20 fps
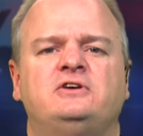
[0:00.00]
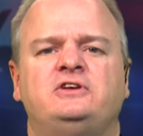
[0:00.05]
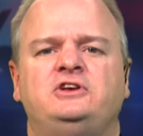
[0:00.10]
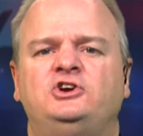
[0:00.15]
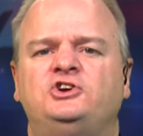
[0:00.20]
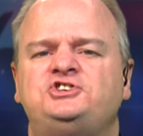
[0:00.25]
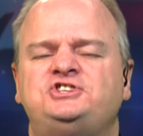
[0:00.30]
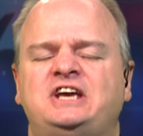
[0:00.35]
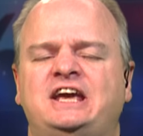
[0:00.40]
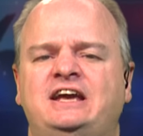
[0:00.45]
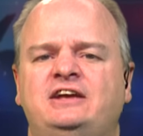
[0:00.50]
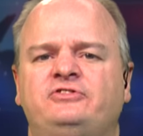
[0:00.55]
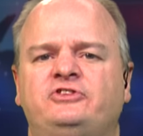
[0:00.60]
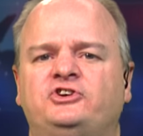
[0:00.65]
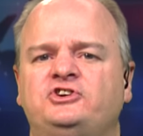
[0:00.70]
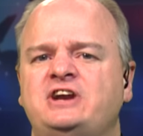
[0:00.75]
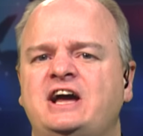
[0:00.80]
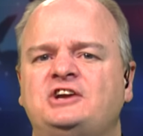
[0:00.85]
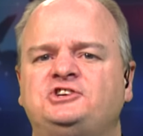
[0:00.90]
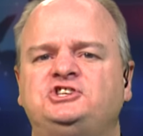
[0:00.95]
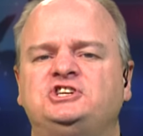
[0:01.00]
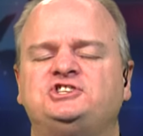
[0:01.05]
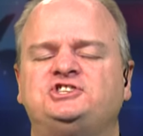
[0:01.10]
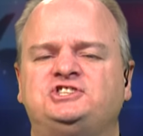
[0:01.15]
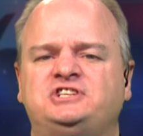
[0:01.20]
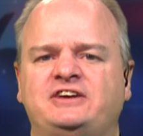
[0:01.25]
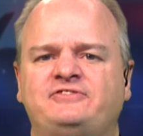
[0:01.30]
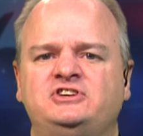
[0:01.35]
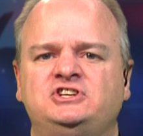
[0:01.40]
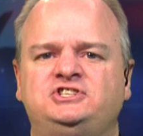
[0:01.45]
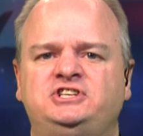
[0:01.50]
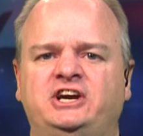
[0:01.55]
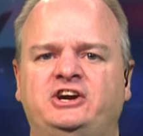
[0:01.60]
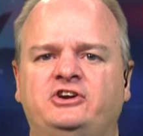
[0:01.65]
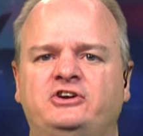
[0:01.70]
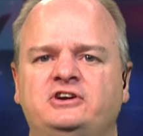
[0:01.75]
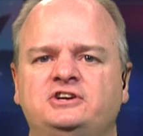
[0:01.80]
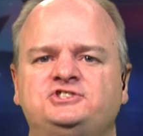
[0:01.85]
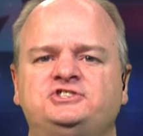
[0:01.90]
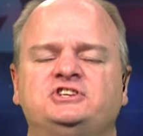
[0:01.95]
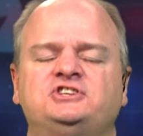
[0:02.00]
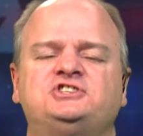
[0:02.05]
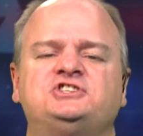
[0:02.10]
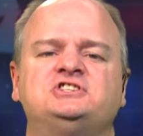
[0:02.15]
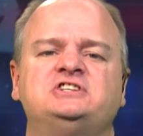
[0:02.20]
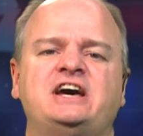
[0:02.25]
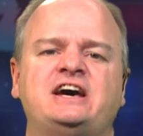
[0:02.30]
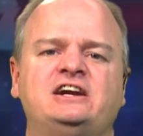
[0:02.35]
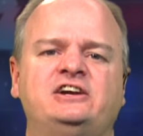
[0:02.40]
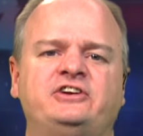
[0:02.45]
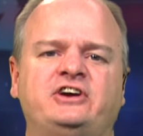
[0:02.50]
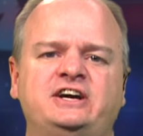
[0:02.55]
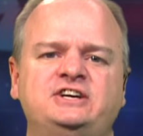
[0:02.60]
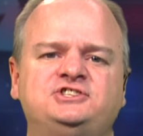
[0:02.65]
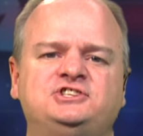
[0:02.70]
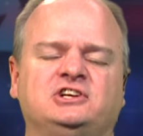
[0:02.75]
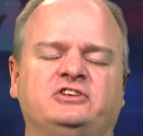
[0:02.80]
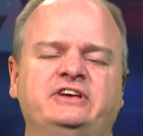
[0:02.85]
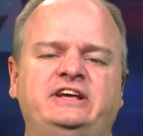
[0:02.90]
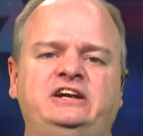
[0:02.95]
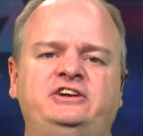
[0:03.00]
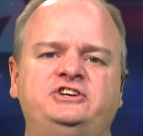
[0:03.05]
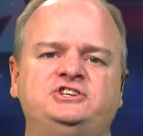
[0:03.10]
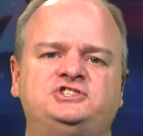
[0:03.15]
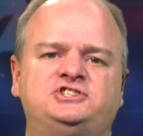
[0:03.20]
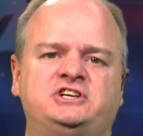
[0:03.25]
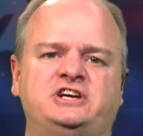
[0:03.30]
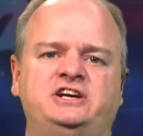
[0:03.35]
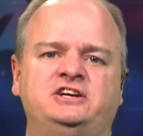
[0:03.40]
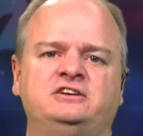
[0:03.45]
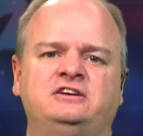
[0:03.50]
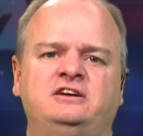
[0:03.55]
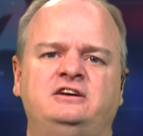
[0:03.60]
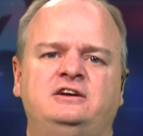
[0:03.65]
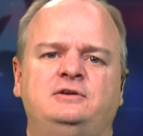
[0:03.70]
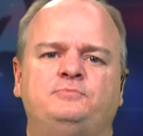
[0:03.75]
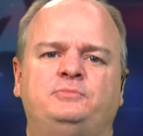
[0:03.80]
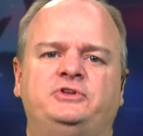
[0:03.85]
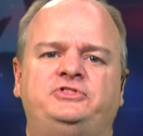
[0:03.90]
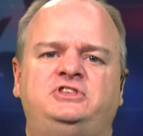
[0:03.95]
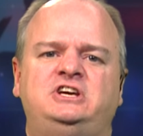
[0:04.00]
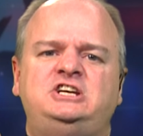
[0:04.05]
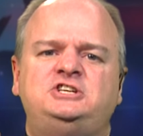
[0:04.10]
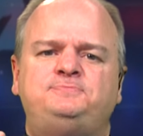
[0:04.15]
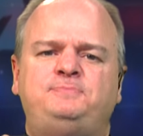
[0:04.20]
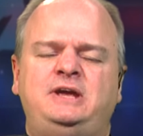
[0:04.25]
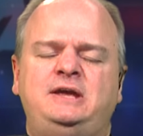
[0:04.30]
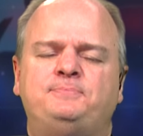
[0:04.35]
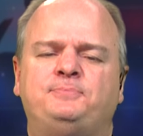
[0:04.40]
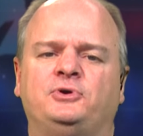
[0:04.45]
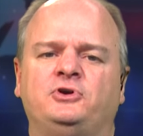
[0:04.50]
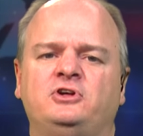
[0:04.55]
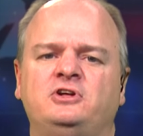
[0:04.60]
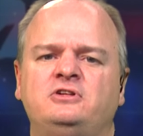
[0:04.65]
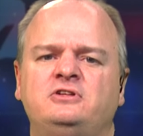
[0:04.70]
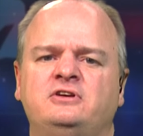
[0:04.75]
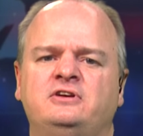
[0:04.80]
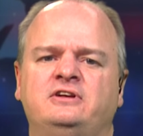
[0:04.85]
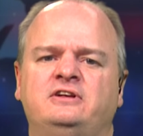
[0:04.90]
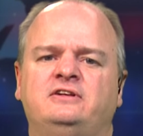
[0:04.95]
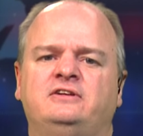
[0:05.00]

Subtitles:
You're saying they're not just 7 terrorists, this is not an isolated incident, but these people